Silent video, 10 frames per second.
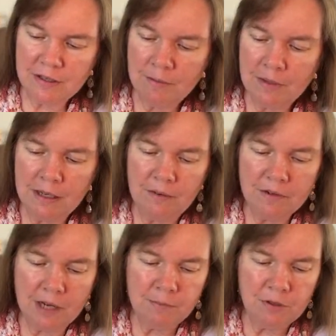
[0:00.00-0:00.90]
I'm not gonna have
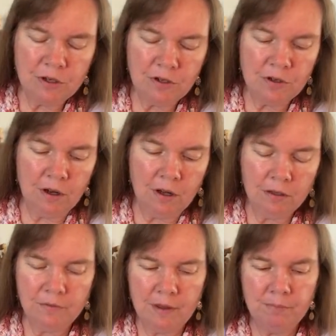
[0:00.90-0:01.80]
time to show you all
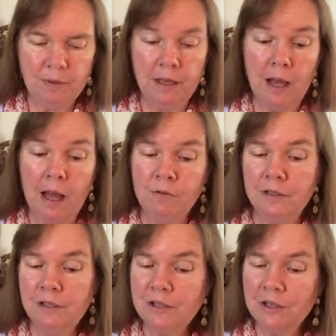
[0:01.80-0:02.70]
of them, but I want
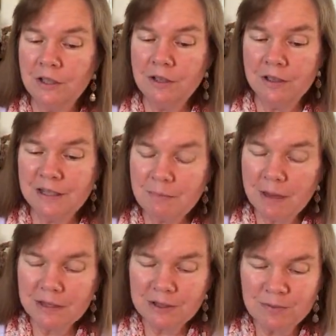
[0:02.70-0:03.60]
to show you a
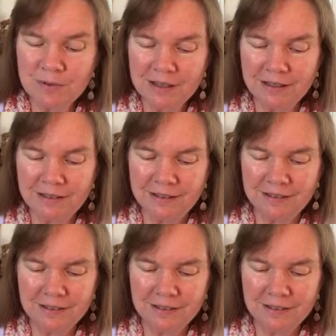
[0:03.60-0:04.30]
special one.